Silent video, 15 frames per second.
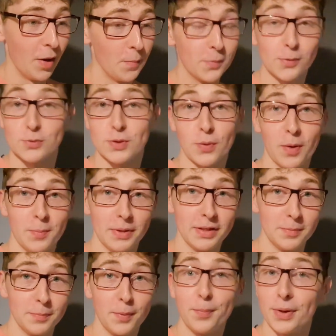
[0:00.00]
You'll see what I
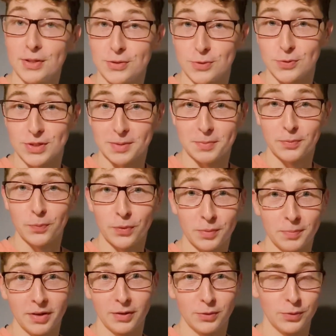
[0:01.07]
mean, but please do stick with
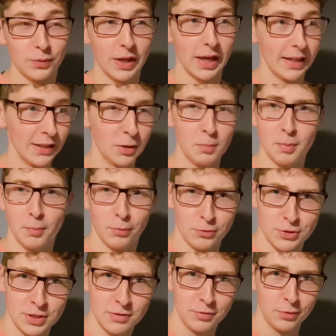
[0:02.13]
me. I do get a little bit more
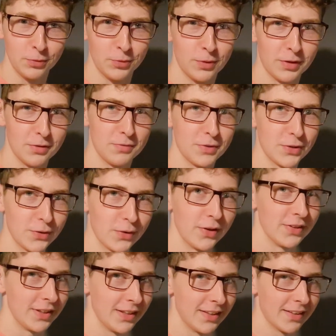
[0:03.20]
cheerful throughout the video, I
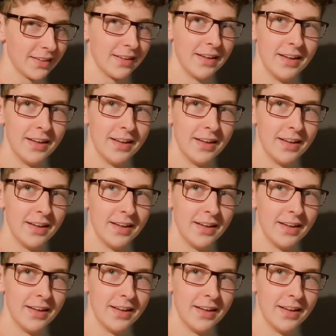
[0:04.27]
think.